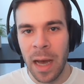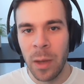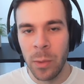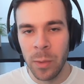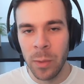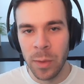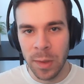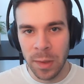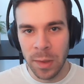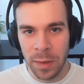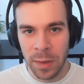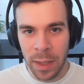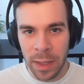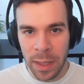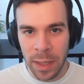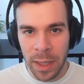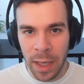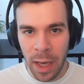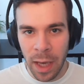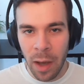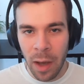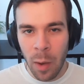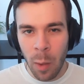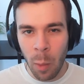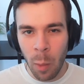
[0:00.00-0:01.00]

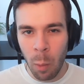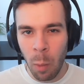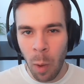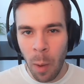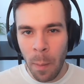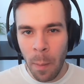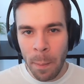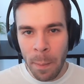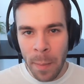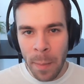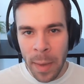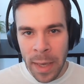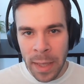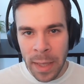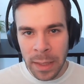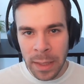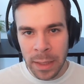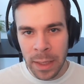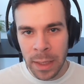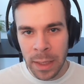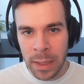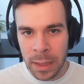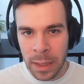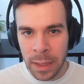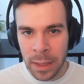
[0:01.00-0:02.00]
Zilliqa. What makes
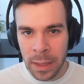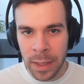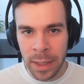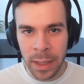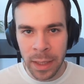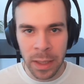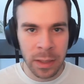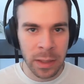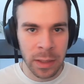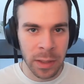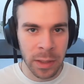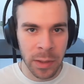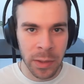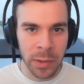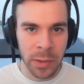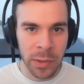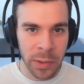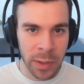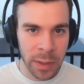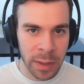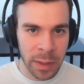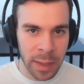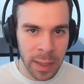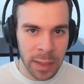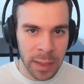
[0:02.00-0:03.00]
Zilliqa so
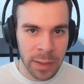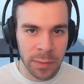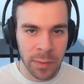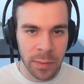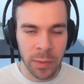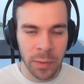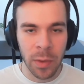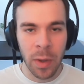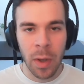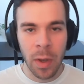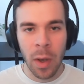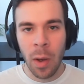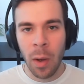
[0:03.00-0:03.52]
successful?